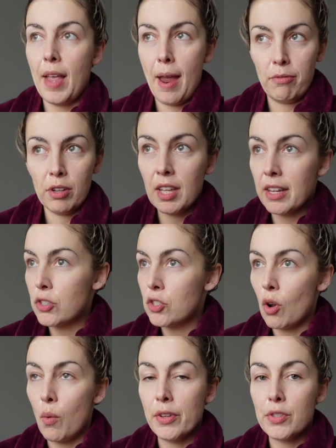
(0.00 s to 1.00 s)
Everything is
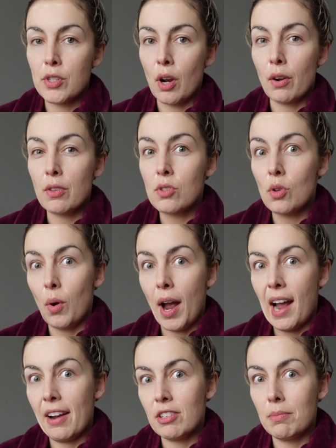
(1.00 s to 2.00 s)
so uncertain, so I
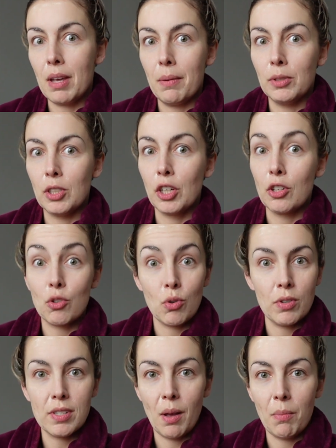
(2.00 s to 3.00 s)
have to be able to
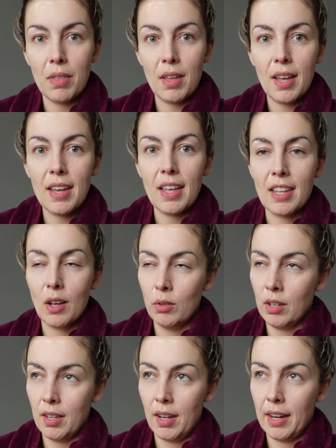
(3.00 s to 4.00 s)
control something, and the
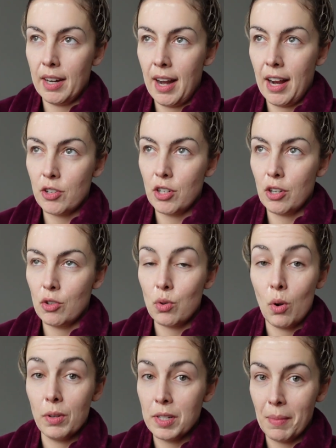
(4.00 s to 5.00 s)
only thing I can actually
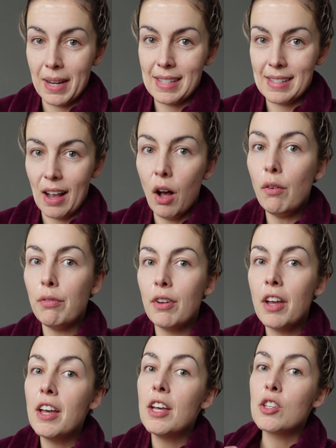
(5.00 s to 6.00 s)
control is myself.
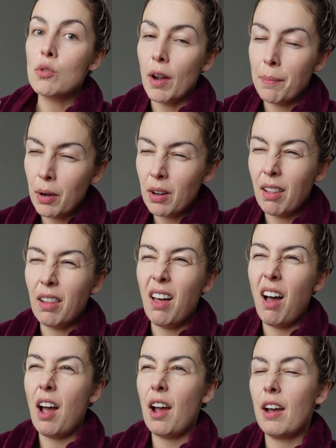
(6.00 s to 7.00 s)
So I put a
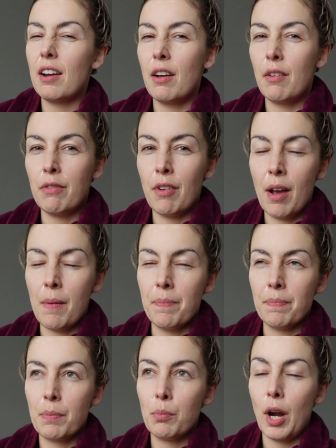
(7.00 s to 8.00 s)
lot of
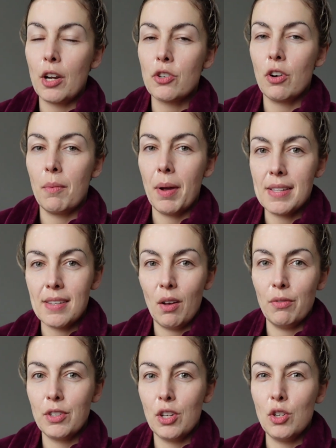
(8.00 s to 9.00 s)
um, pressure on
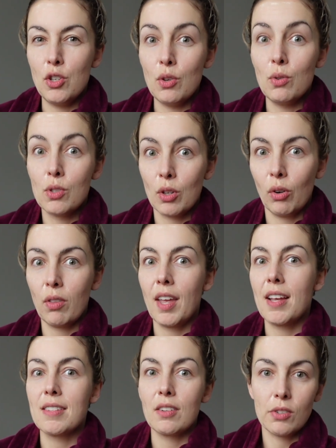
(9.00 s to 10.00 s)
myself to do certain
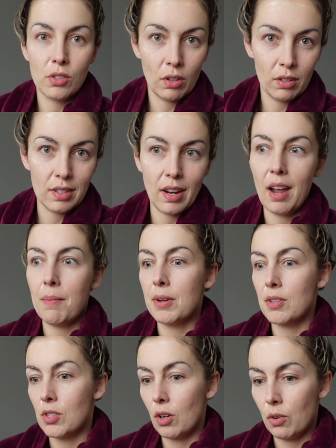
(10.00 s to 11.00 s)
things at a certain time in a
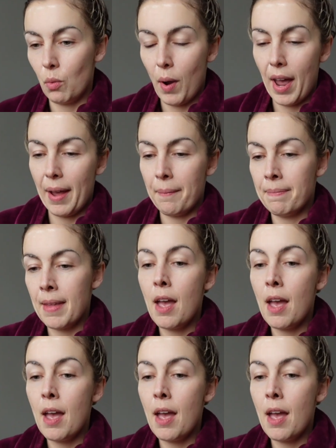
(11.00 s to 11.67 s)
certain way.